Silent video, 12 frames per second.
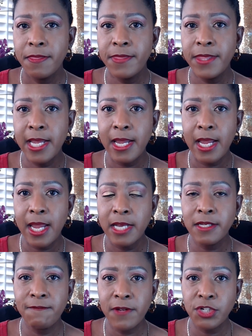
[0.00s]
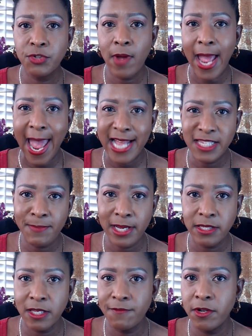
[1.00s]
the individual
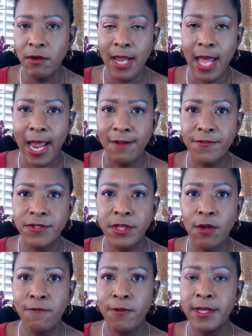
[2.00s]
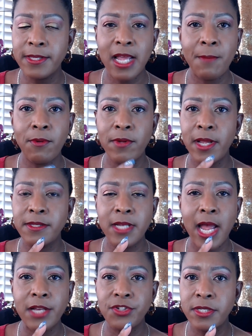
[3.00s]
aspects of your life. So for example, it's
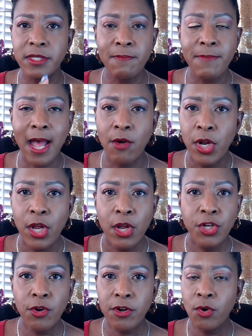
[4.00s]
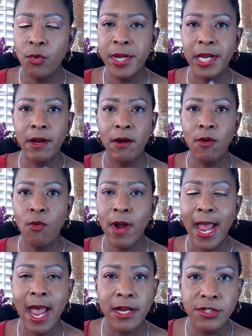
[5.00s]
not just about your career or
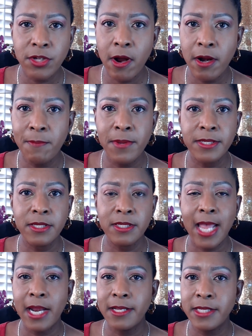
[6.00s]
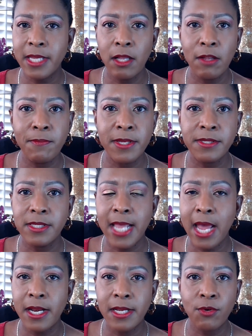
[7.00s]
how to start a business, how to scale a business,
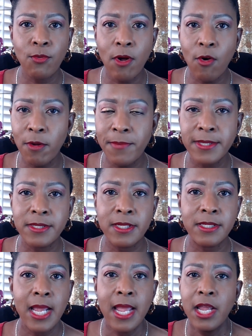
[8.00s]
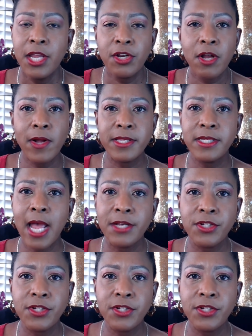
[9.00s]
how to grow a business. It's not